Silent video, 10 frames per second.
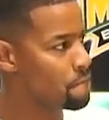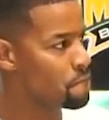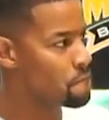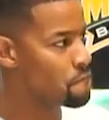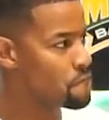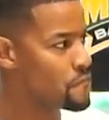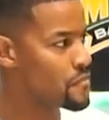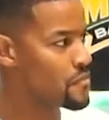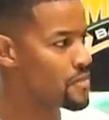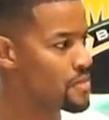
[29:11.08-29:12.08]

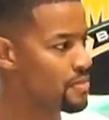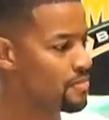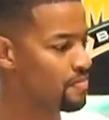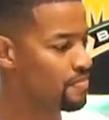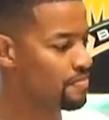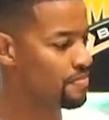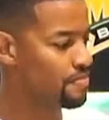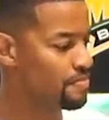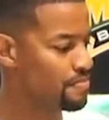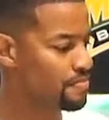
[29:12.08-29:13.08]

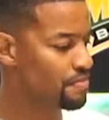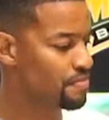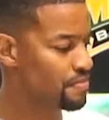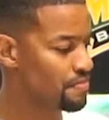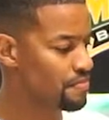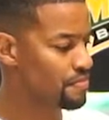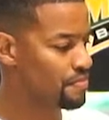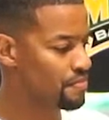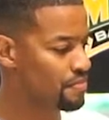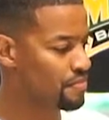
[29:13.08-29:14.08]

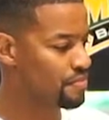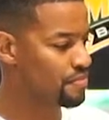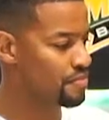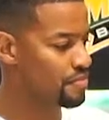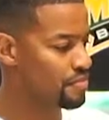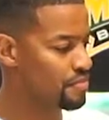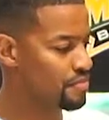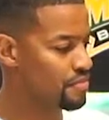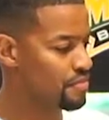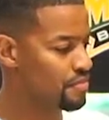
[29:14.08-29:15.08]

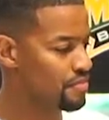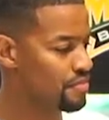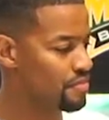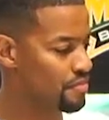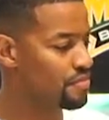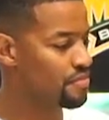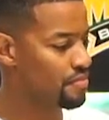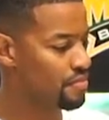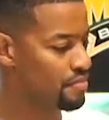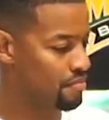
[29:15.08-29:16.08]

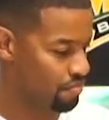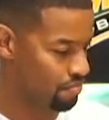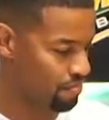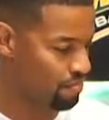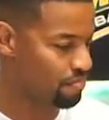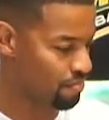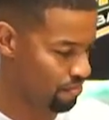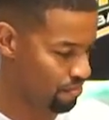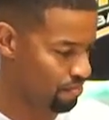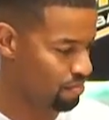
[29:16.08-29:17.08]

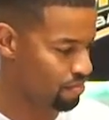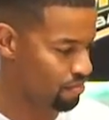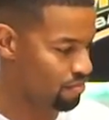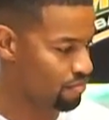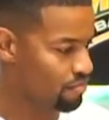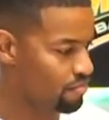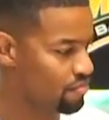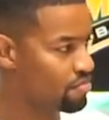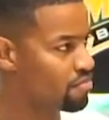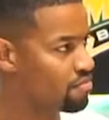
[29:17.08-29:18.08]

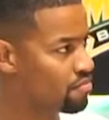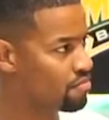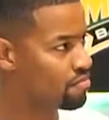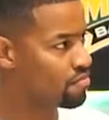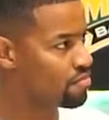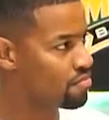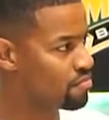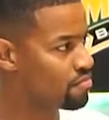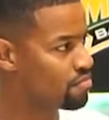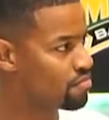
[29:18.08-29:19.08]
The person shown says nothing.